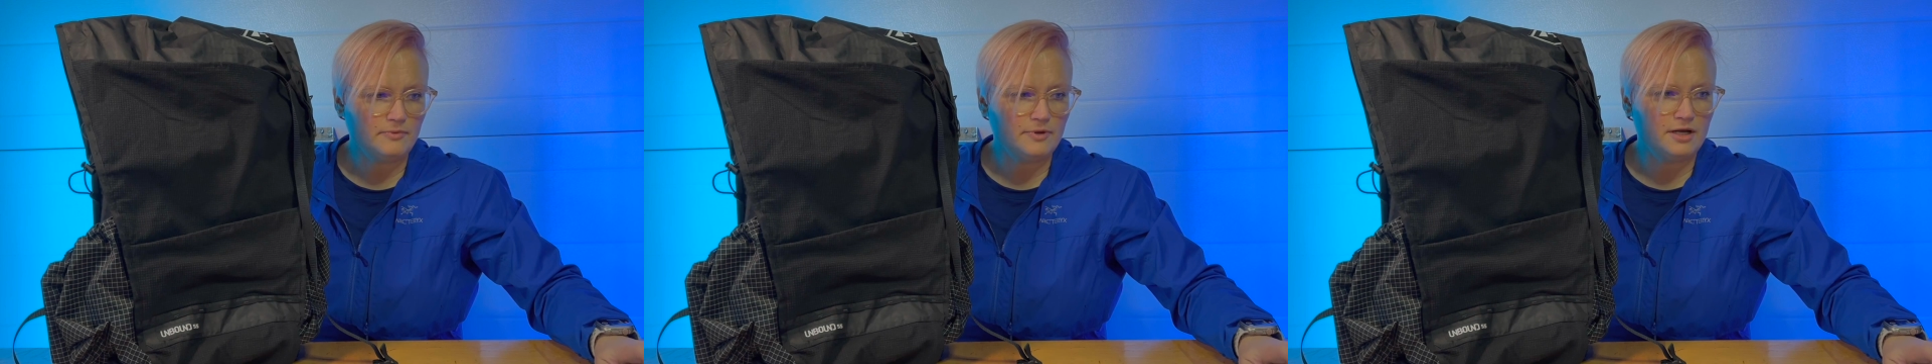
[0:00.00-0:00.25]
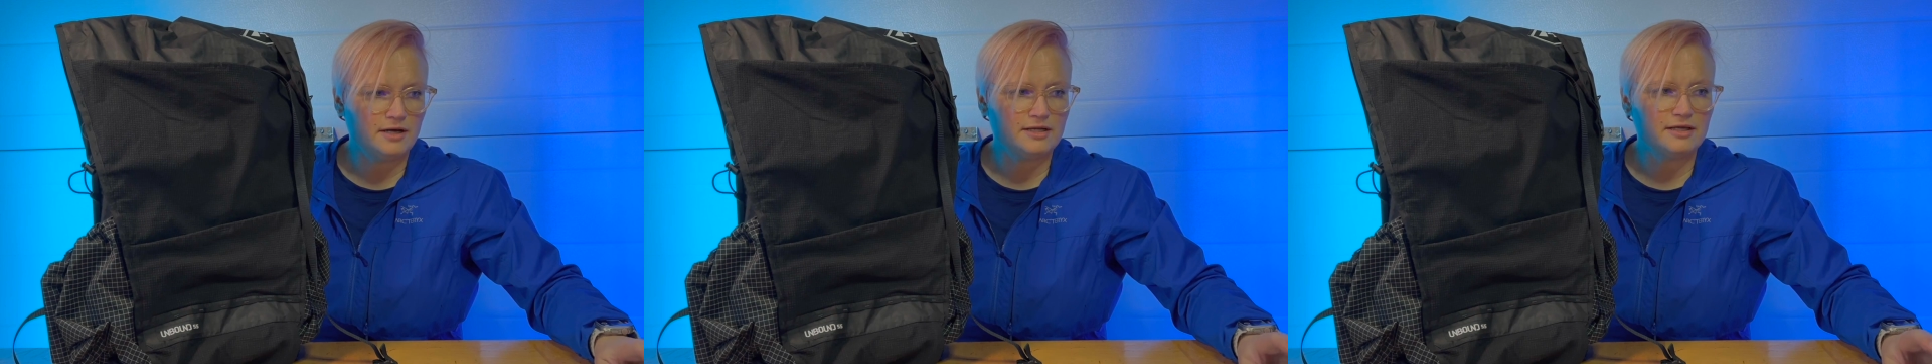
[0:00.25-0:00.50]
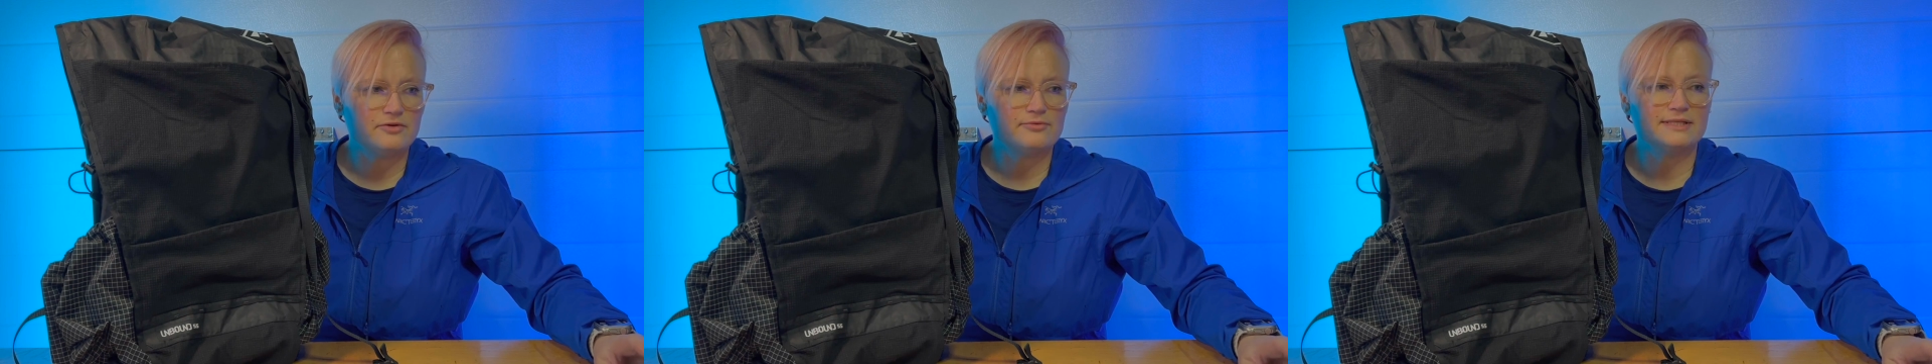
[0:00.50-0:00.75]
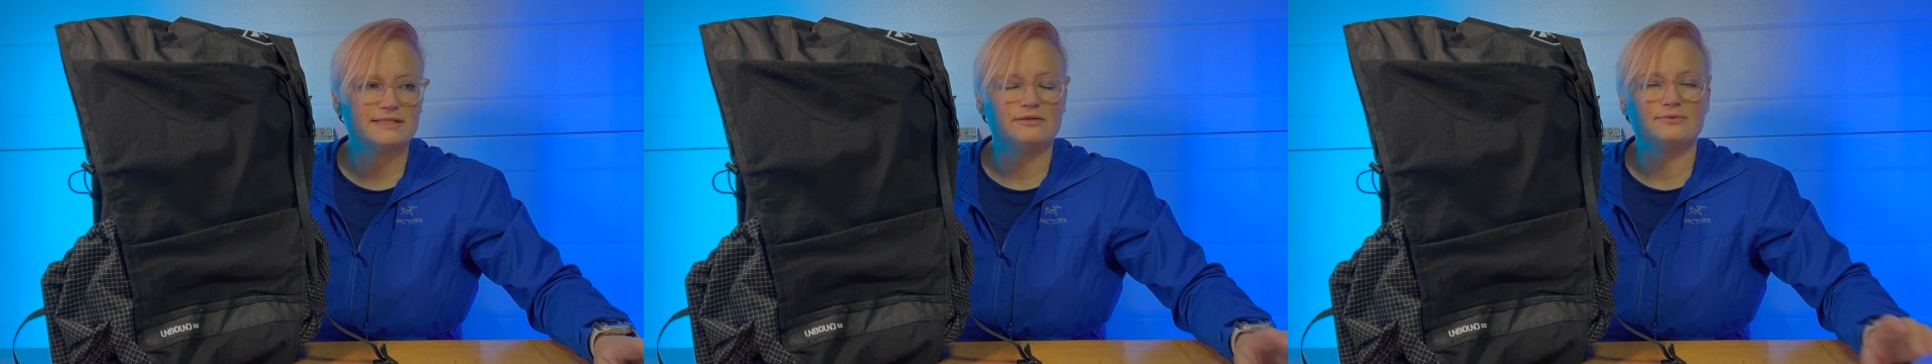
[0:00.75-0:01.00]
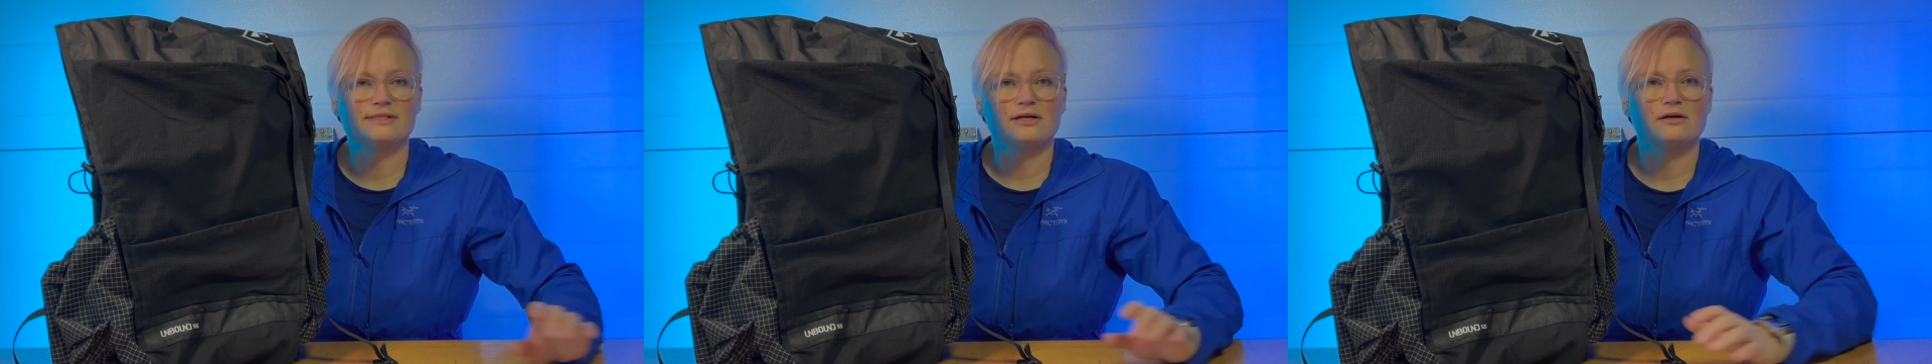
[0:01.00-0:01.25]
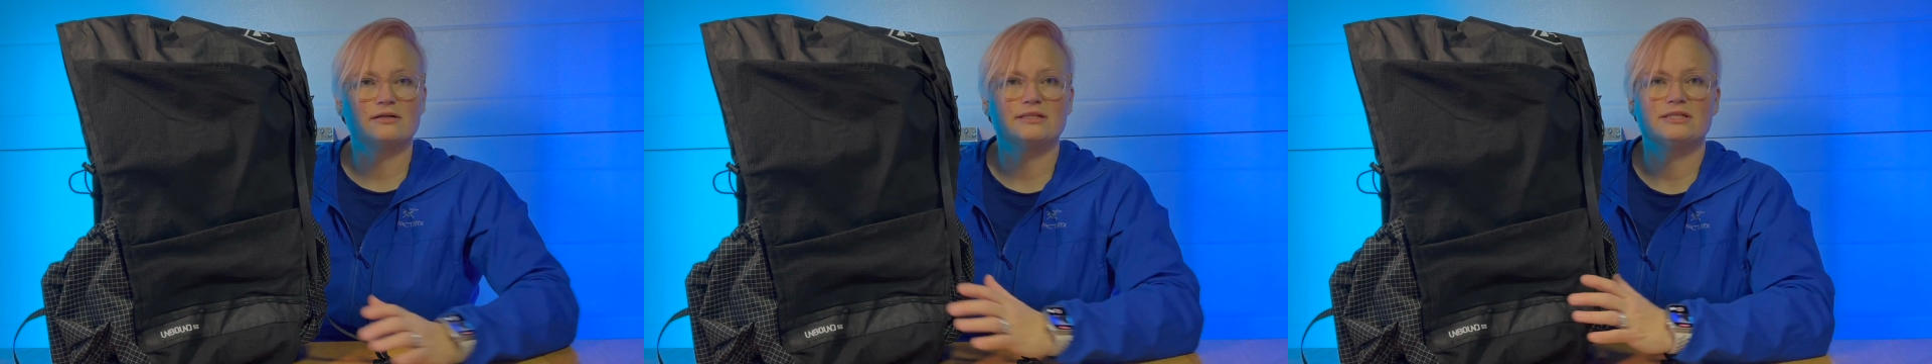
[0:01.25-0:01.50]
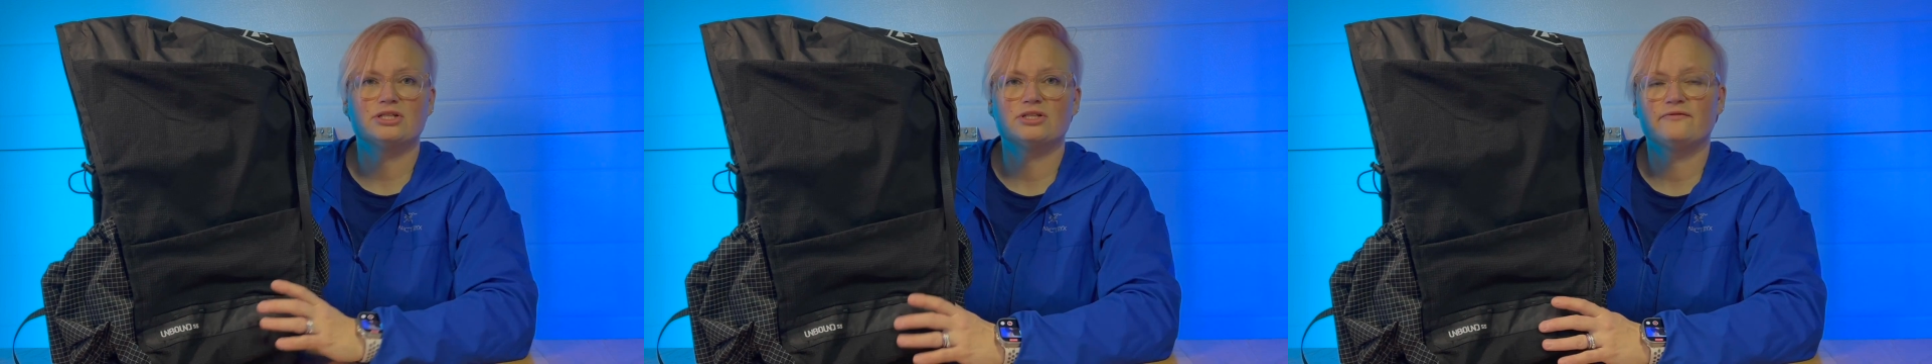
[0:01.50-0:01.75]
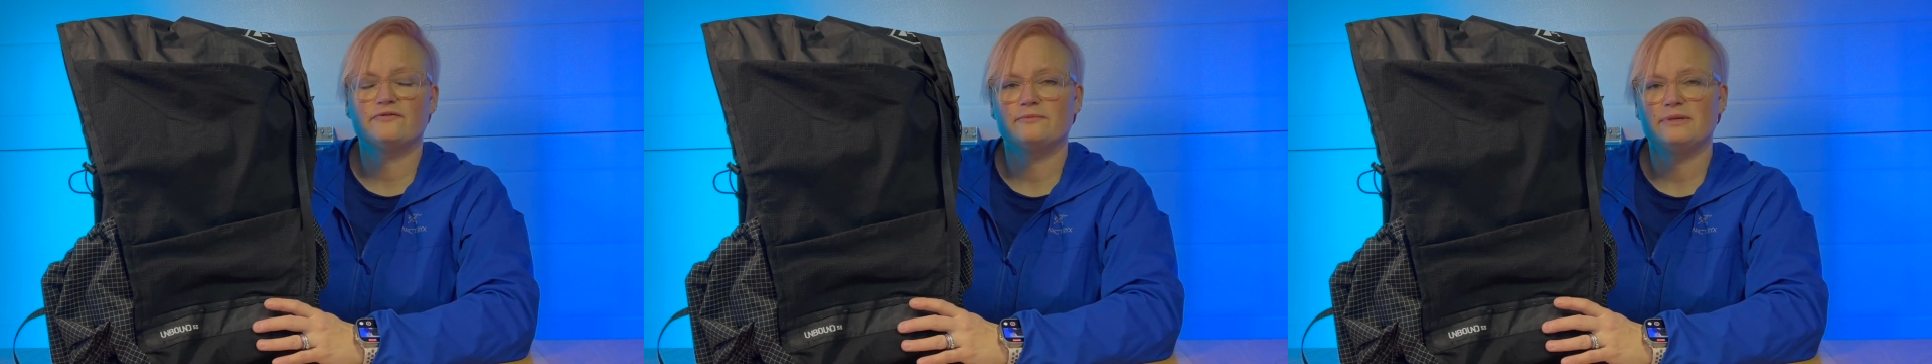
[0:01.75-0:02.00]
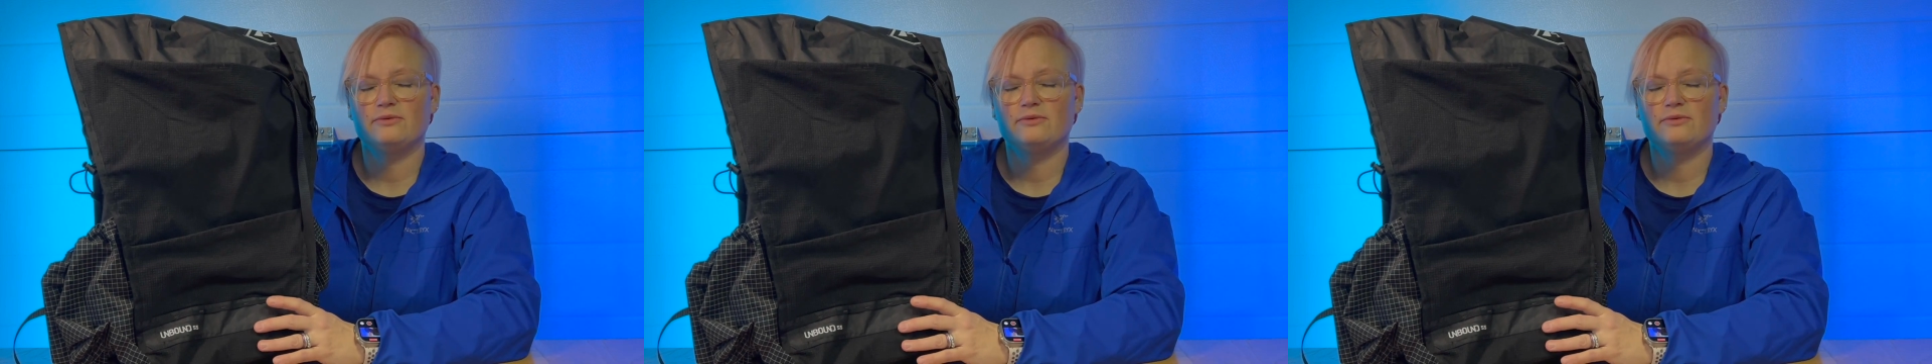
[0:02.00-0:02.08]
Another reason it was a hard decision for me